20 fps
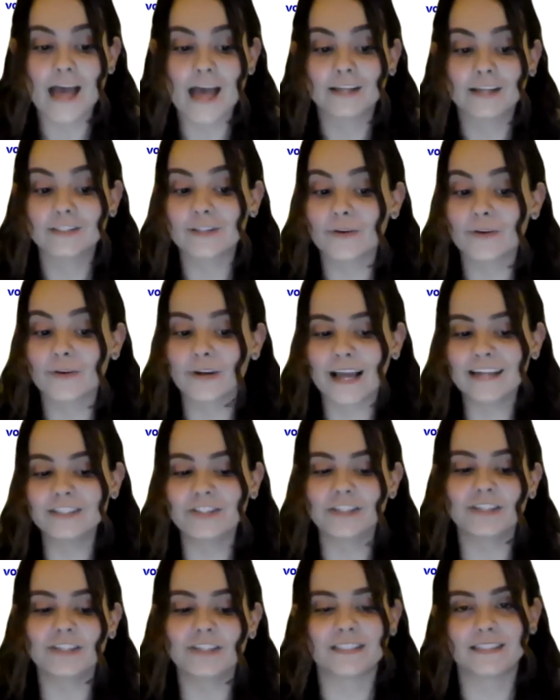So in
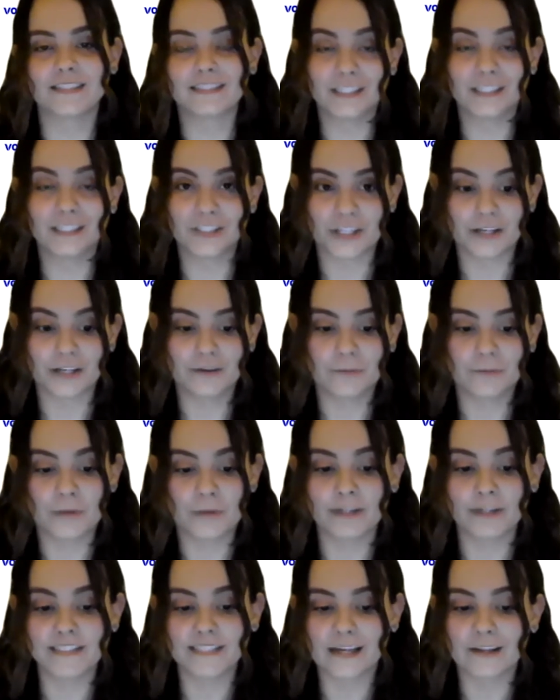last year's edition, when
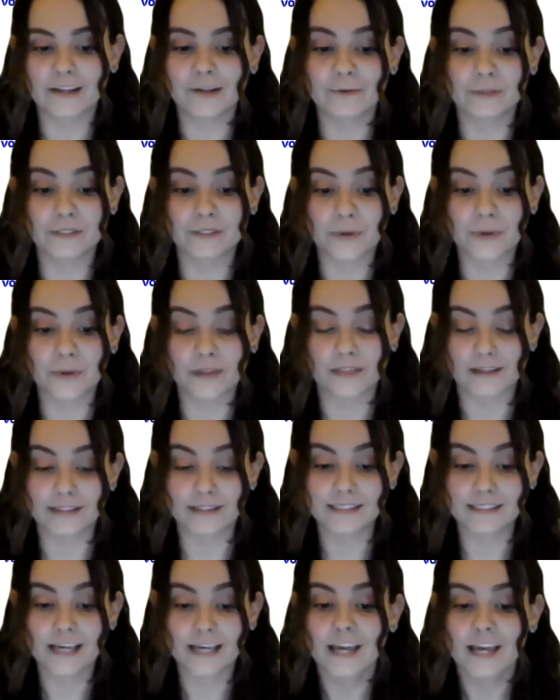Marcelo was with
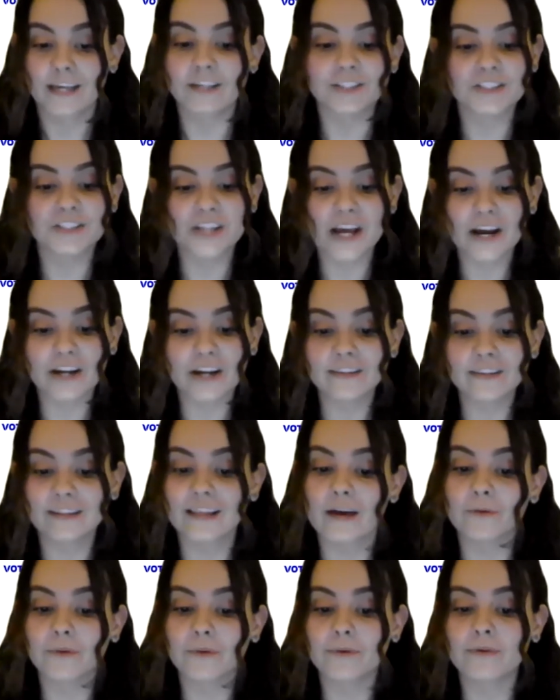us, he shared
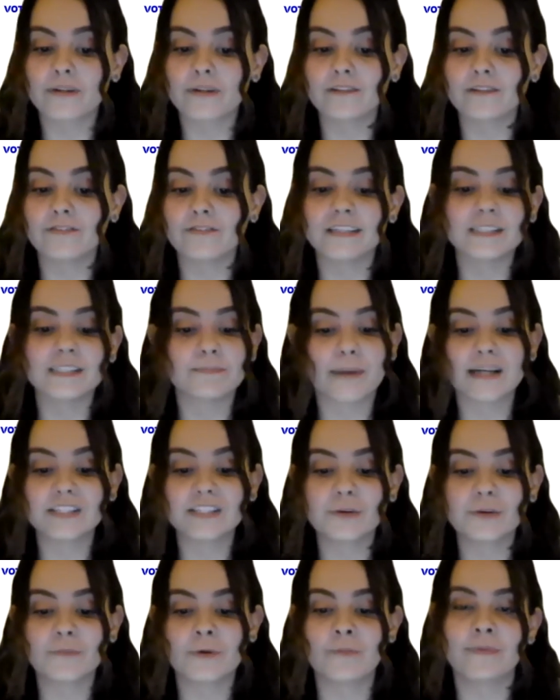that we were living a
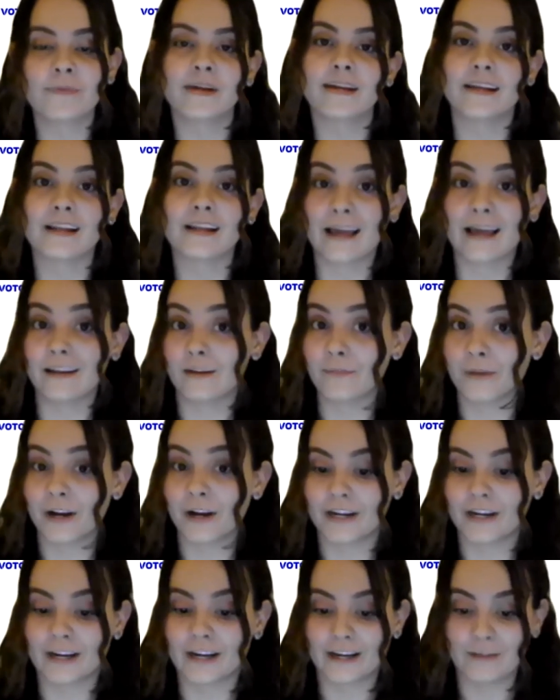special moment in Latin
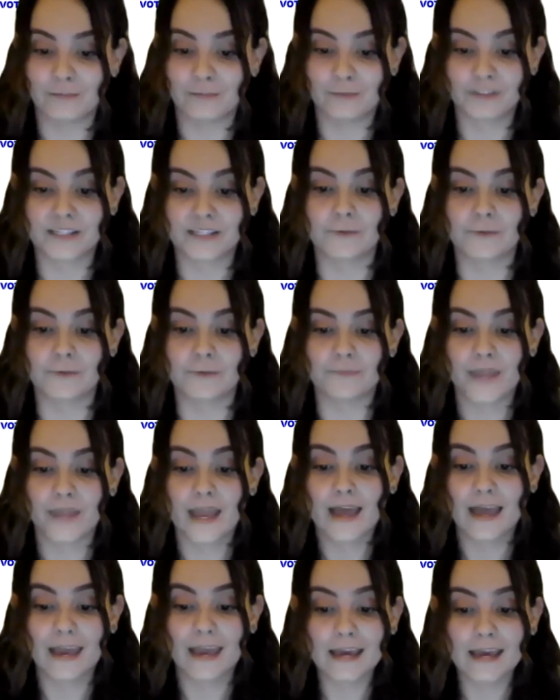America and Brazil,
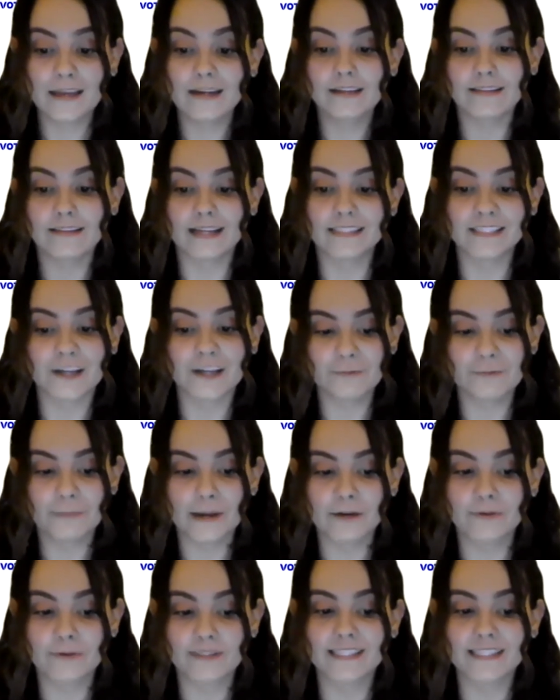and that
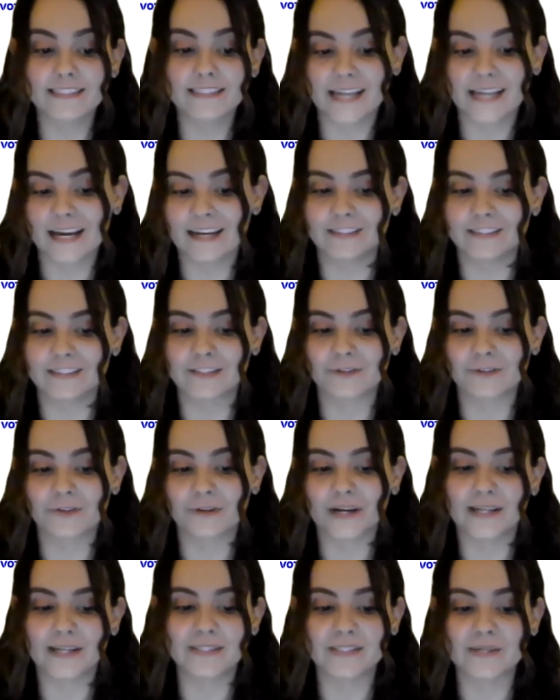SoftBank was excited to
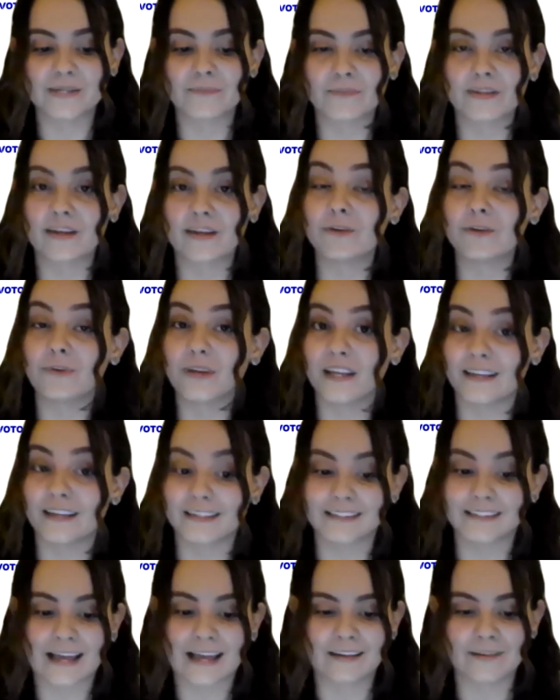create something unique
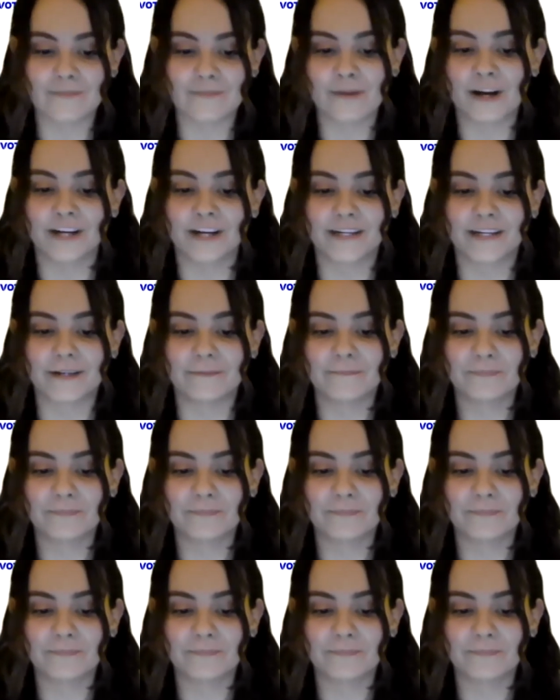in Latin America.